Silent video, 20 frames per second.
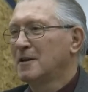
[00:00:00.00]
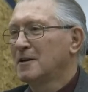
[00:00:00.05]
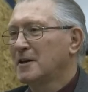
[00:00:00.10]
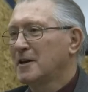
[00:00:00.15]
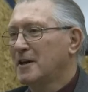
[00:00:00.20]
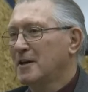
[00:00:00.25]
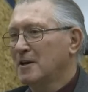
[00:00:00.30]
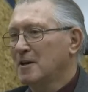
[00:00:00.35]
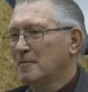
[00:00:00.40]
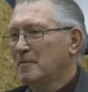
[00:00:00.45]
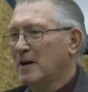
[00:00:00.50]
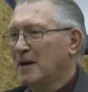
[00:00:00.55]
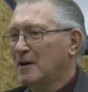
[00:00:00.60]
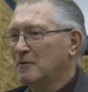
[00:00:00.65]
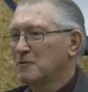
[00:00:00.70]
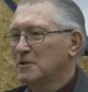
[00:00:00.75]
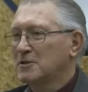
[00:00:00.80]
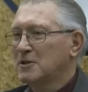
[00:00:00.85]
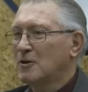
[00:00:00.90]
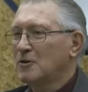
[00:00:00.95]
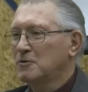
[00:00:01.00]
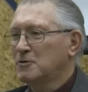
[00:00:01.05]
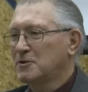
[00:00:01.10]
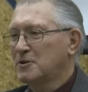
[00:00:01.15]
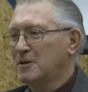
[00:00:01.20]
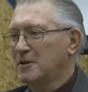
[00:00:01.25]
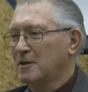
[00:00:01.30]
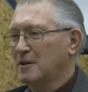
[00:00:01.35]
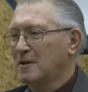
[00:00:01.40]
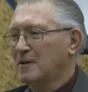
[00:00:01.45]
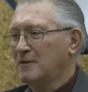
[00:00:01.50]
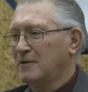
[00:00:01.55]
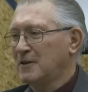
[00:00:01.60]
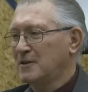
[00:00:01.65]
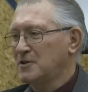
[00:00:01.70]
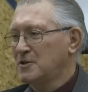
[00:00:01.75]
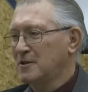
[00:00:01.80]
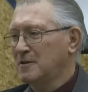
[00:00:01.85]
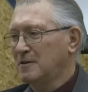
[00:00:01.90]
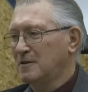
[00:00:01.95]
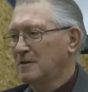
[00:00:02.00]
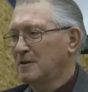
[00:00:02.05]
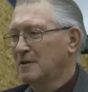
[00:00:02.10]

Kitimat was hosting a convention.